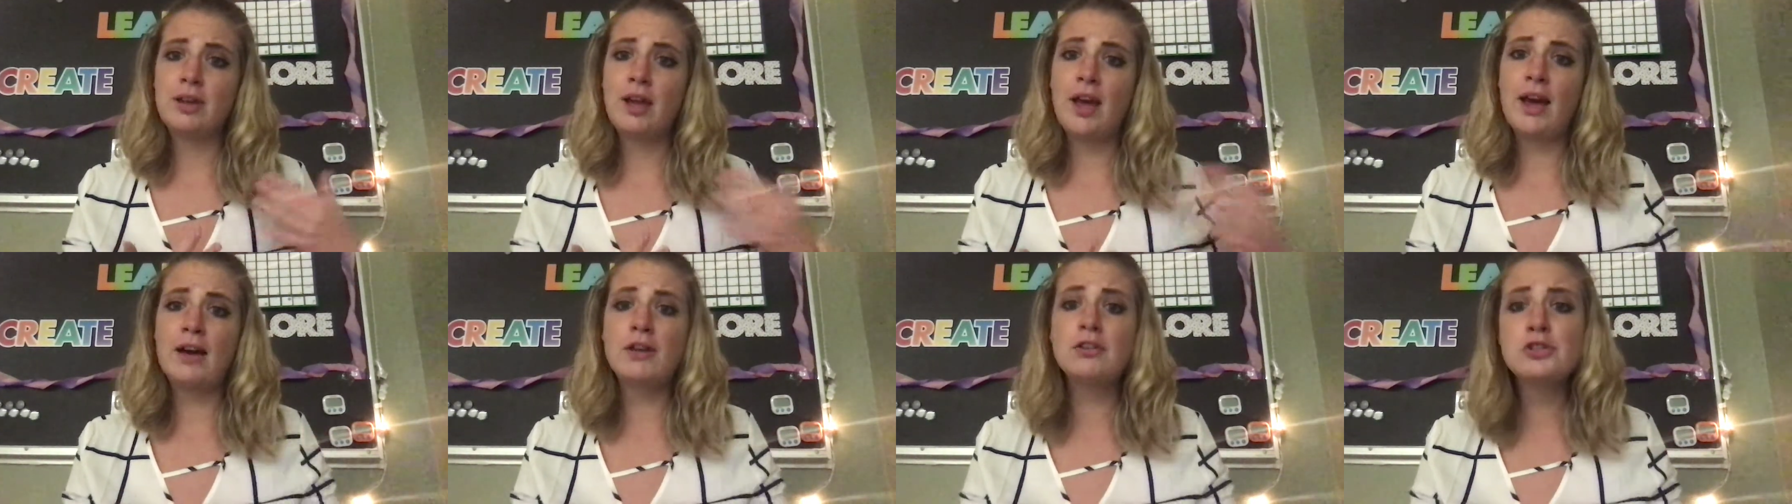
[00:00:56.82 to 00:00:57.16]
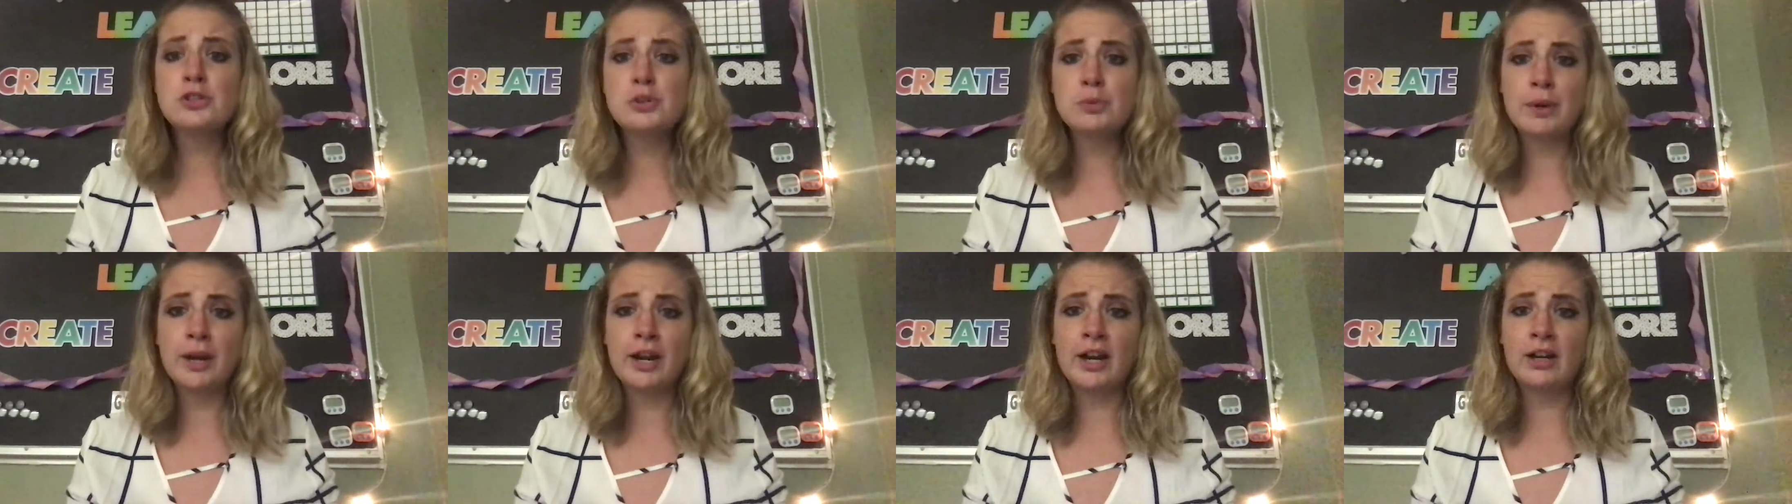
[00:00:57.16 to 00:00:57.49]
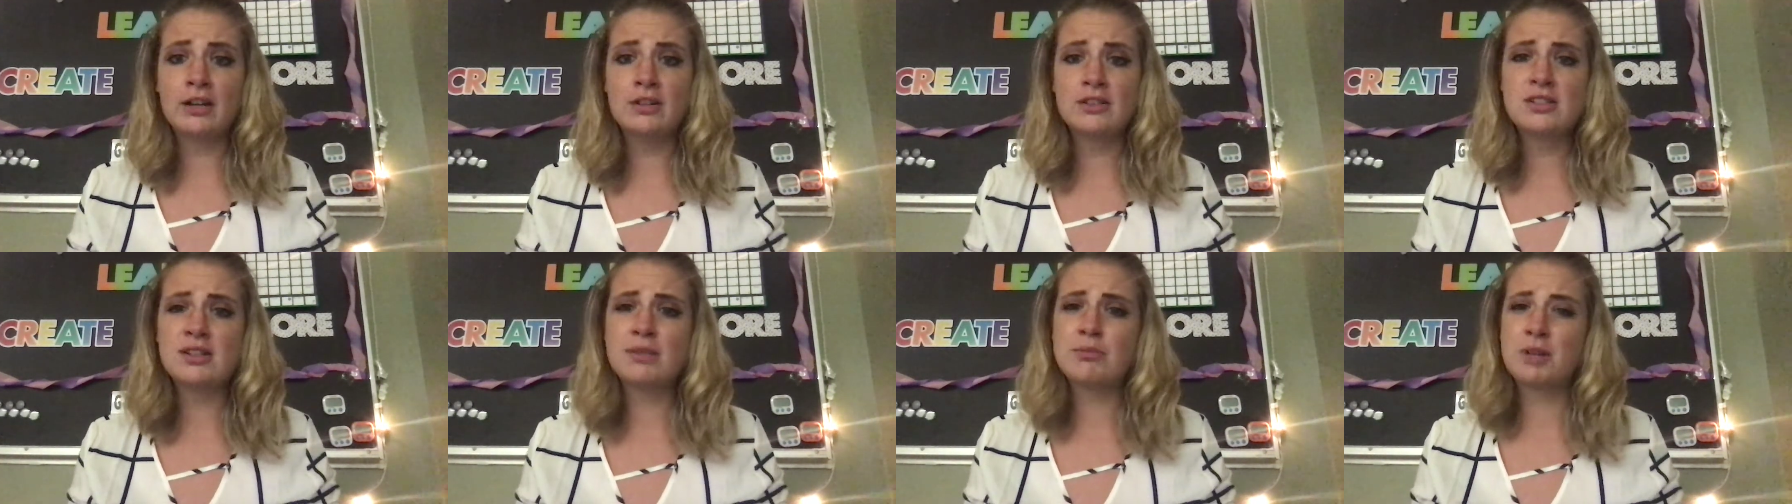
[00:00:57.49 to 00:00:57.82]

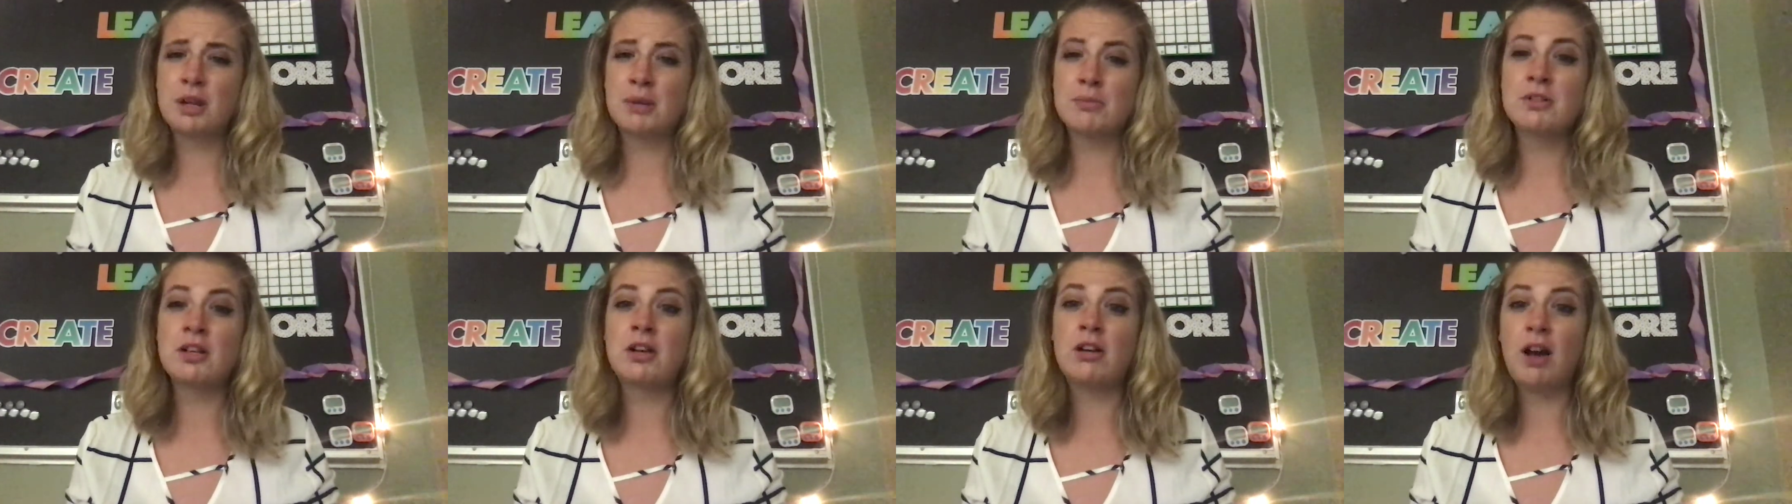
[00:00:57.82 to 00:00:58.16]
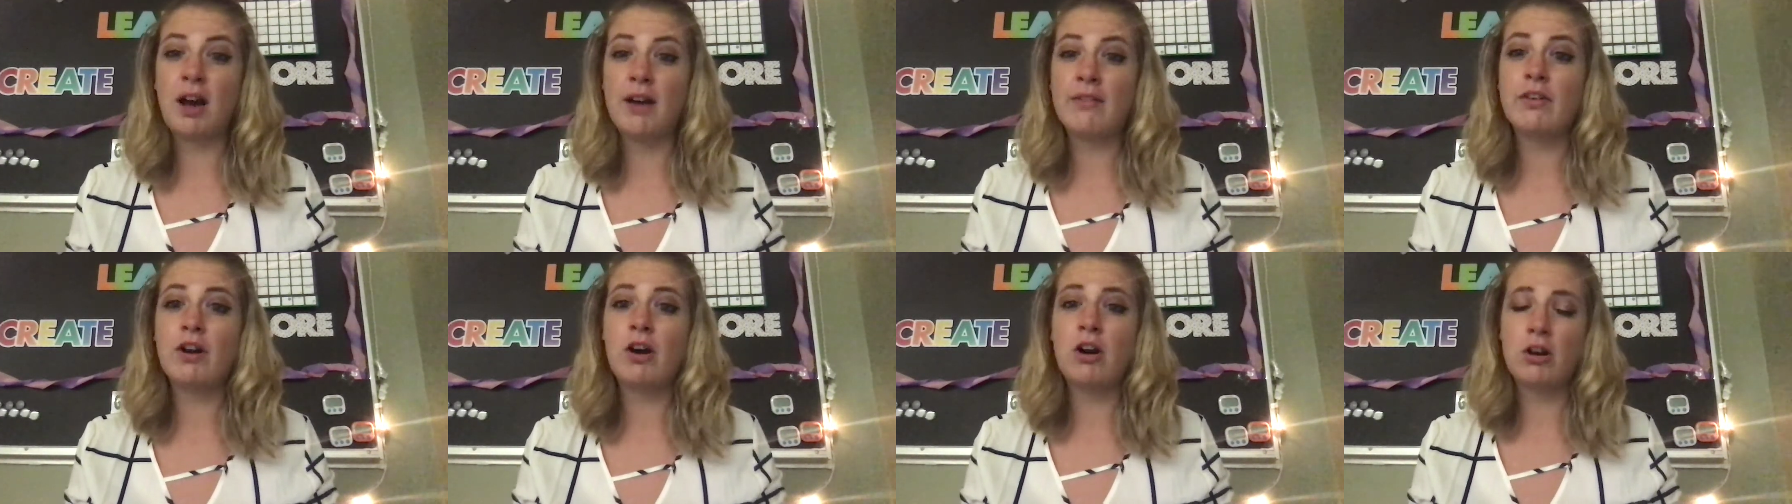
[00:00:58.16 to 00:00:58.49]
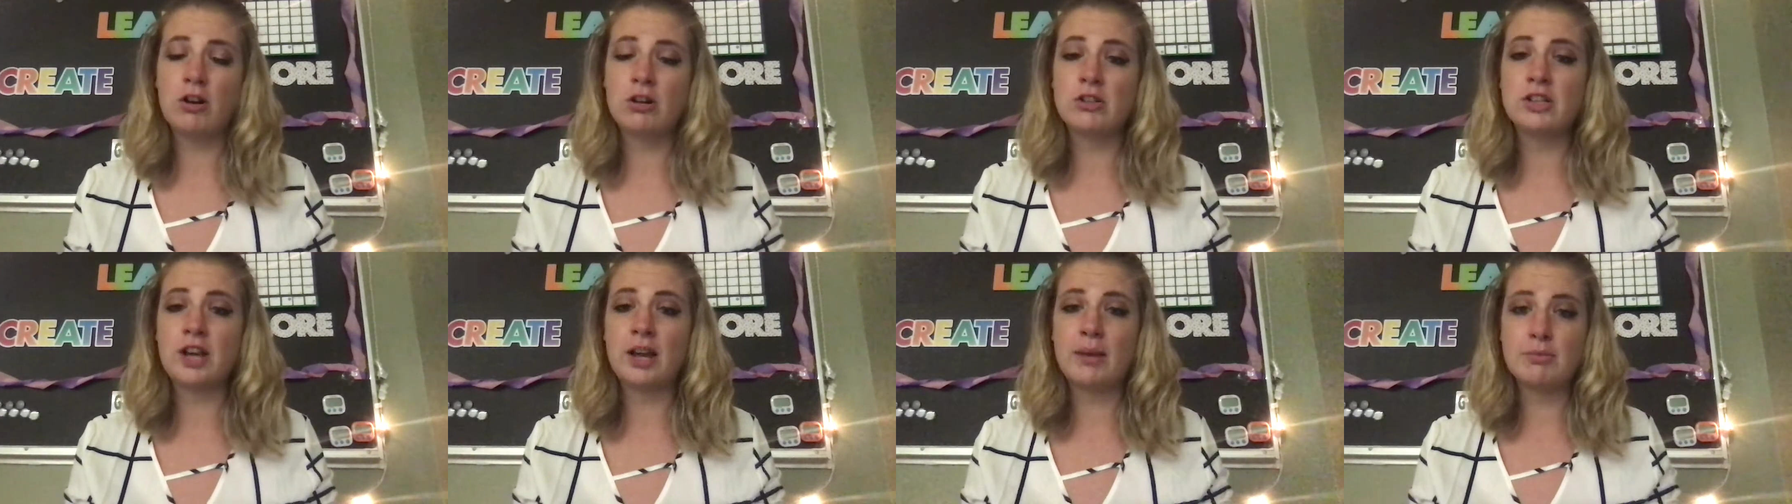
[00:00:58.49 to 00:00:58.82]
elsewhere, sometimes I'll have a
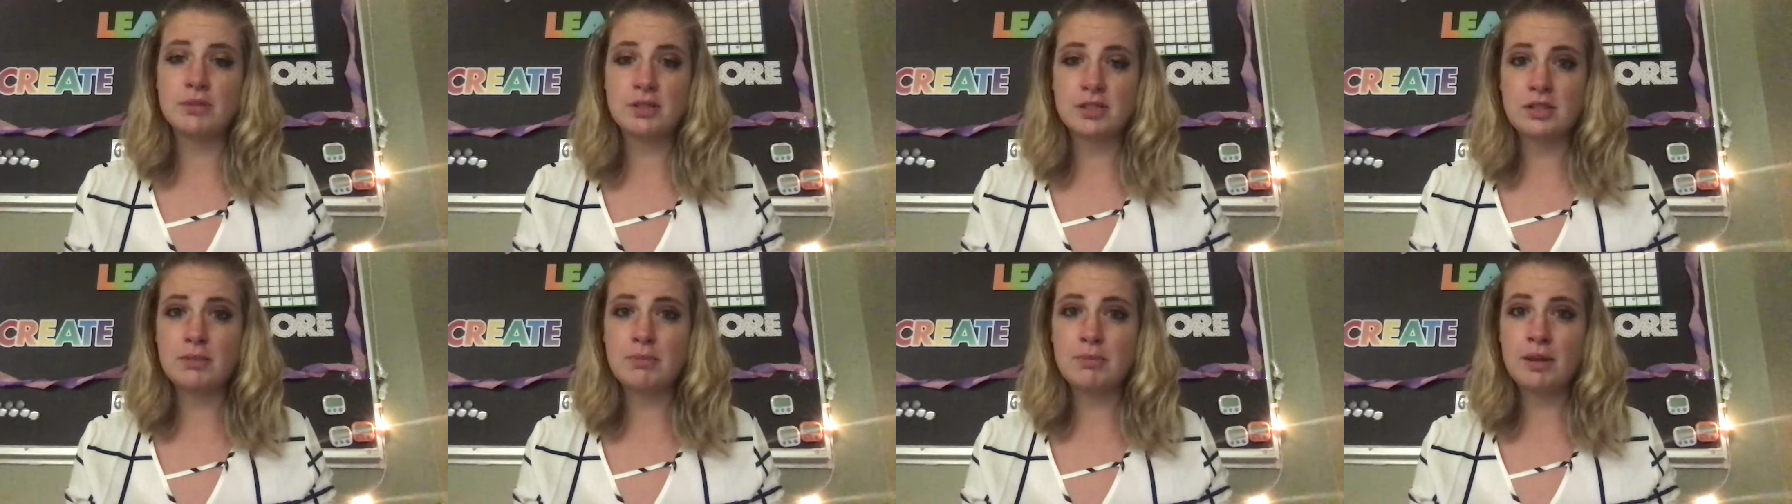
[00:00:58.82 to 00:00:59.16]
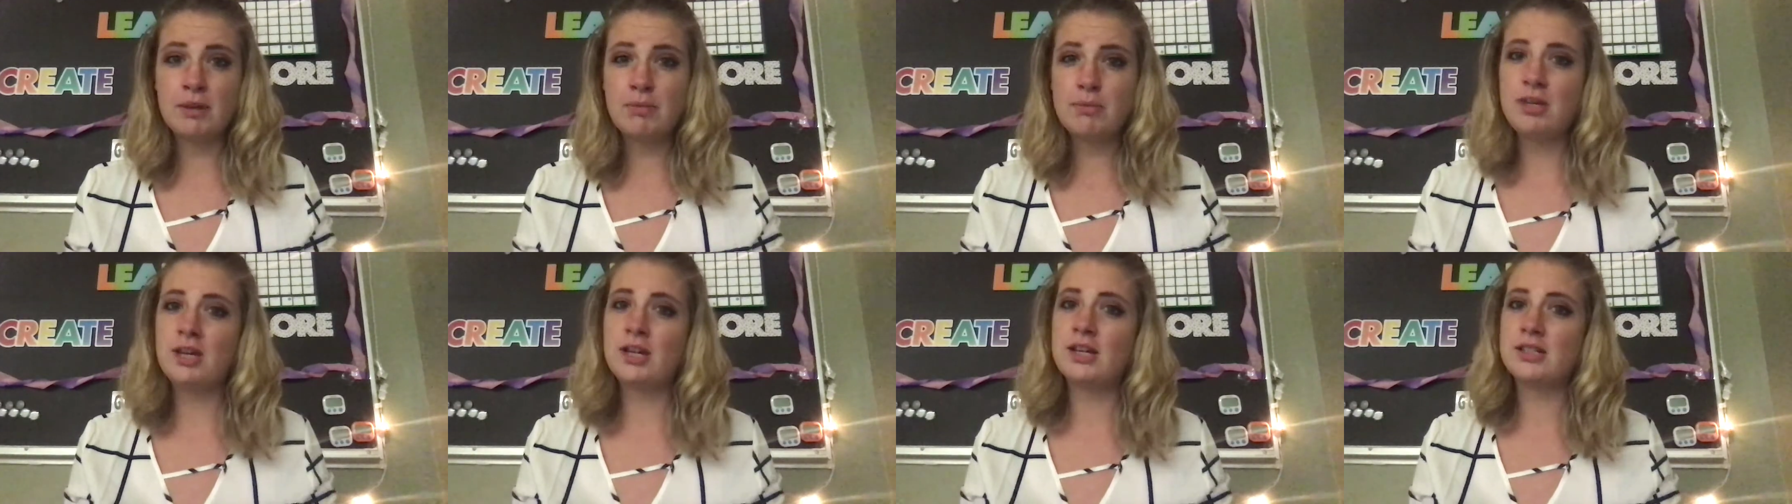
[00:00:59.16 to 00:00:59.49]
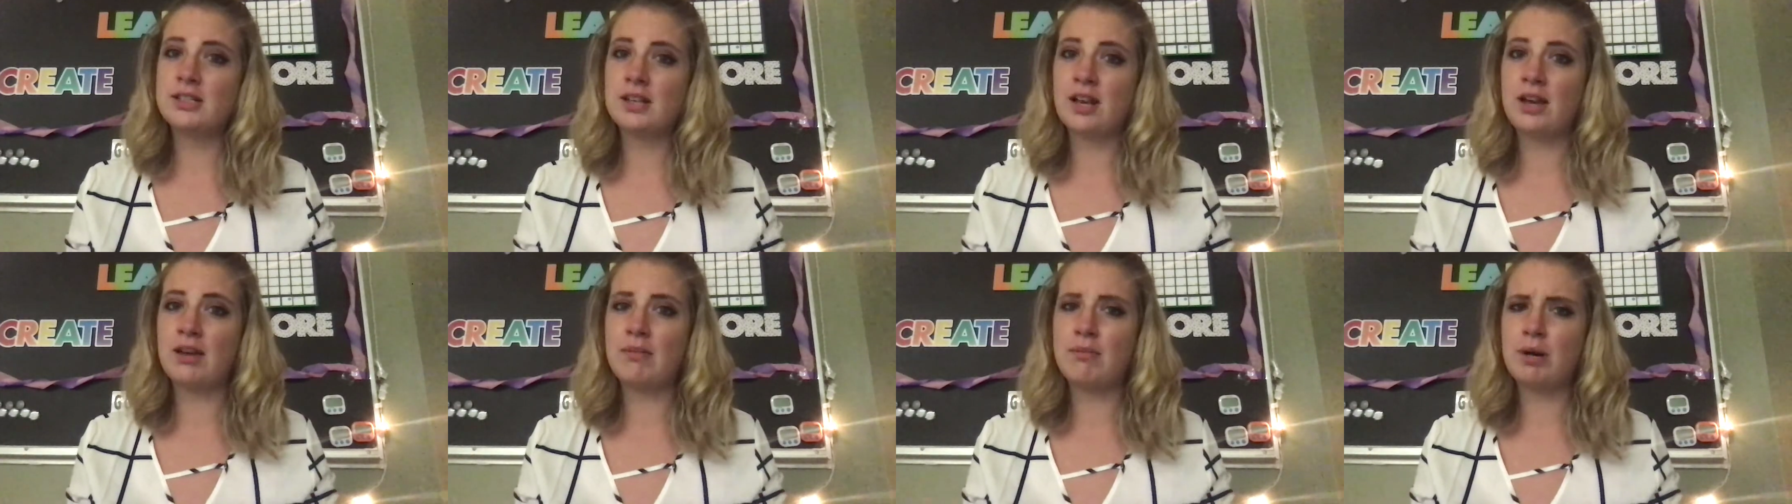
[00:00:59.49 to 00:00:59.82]
hard time sleeping because
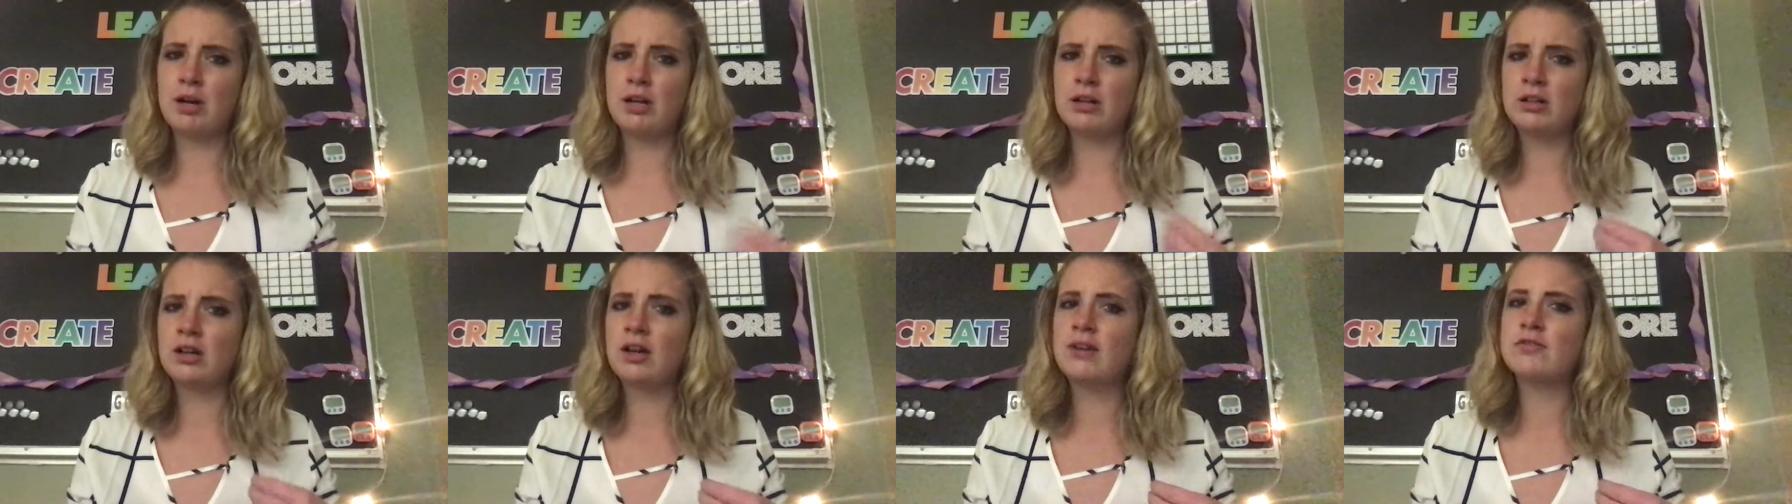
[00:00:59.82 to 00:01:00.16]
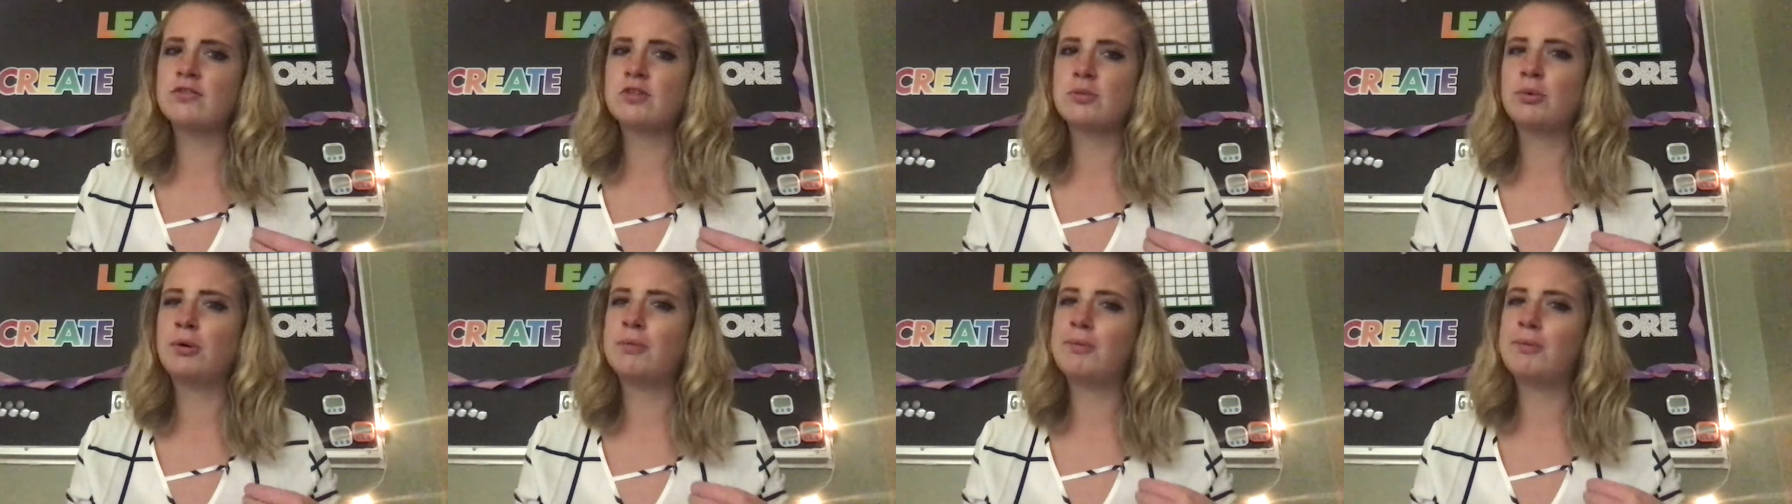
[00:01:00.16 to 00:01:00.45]
I'm uncomfortable.